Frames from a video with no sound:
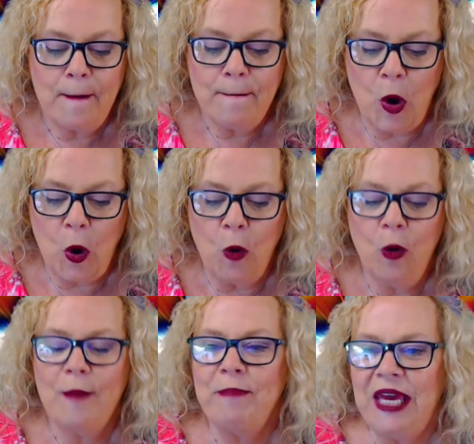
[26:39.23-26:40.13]

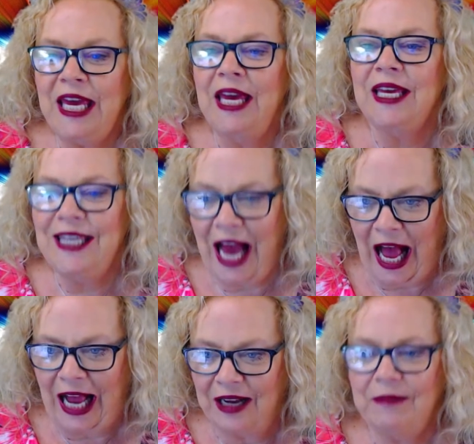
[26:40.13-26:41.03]
Mo Mi
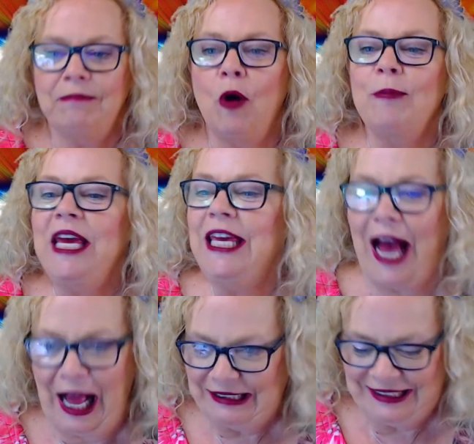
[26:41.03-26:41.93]
Ya. Mo Mi
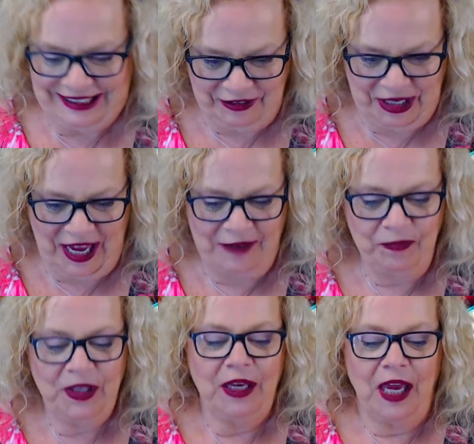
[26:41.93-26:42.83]
Ya.
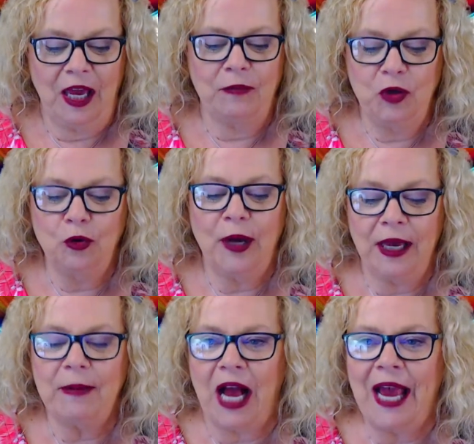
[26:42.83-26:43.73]
Okay. M U
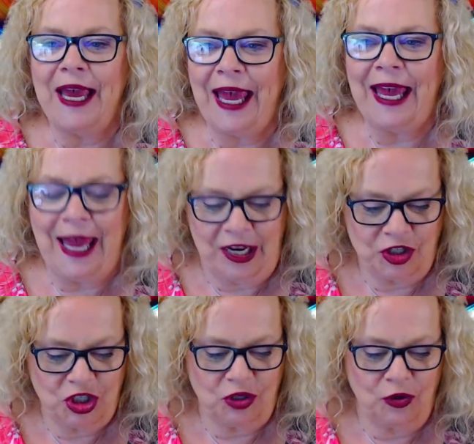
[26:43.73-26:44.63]
M I A
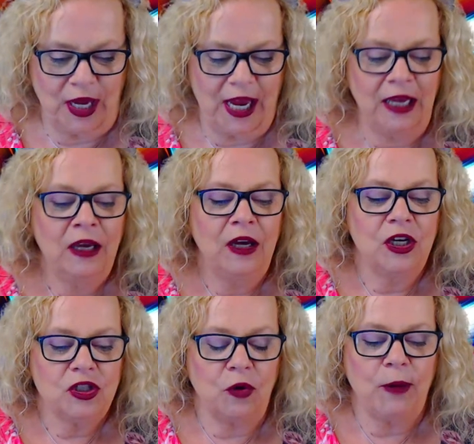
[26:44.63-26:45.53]
H. Okay.
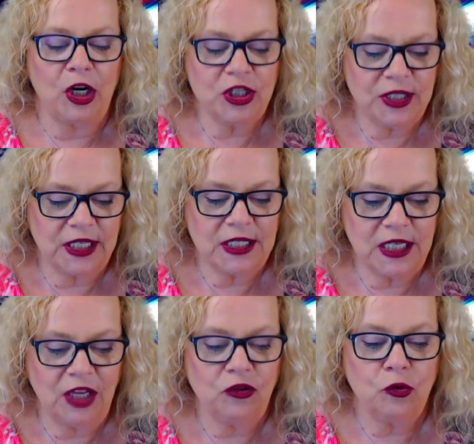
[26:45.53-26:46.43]
So March
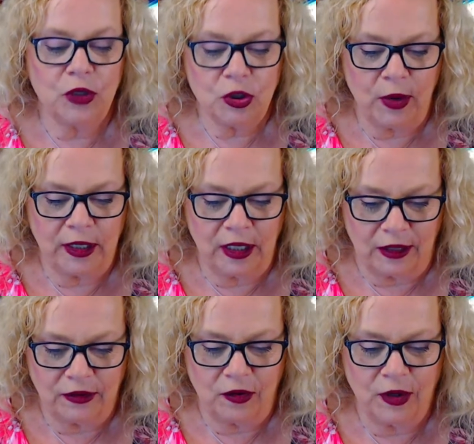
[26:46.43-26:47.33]
16th through the
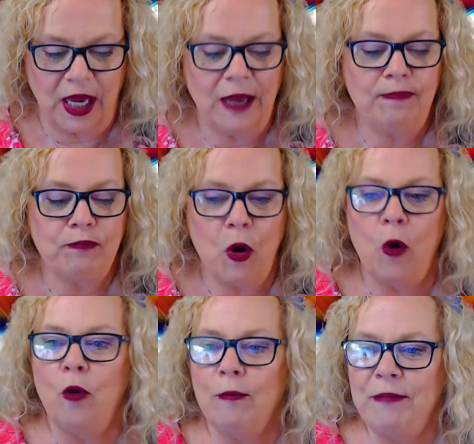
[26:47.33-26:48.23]
20th. Okay.
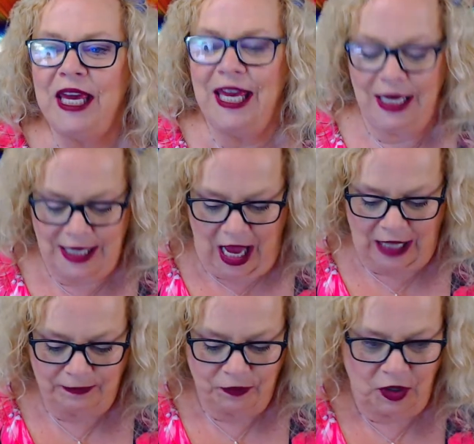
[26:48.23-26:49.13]
Mo Mi
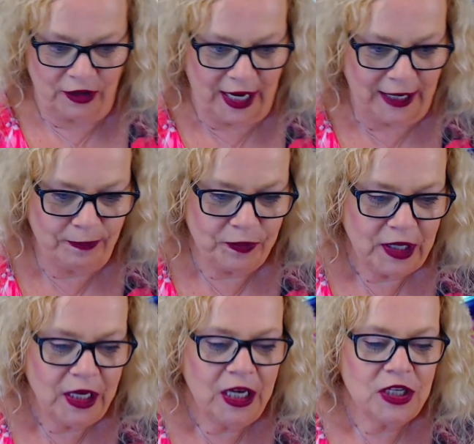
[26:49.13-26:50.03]
Ya. All right.
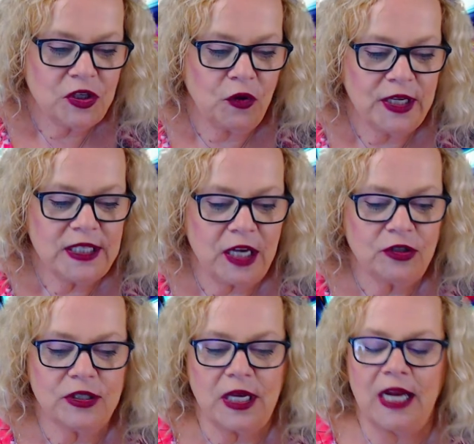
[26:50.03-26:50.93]
So this
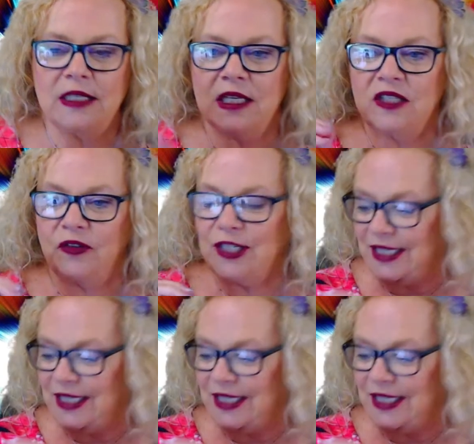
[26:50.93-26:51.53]
exercise is for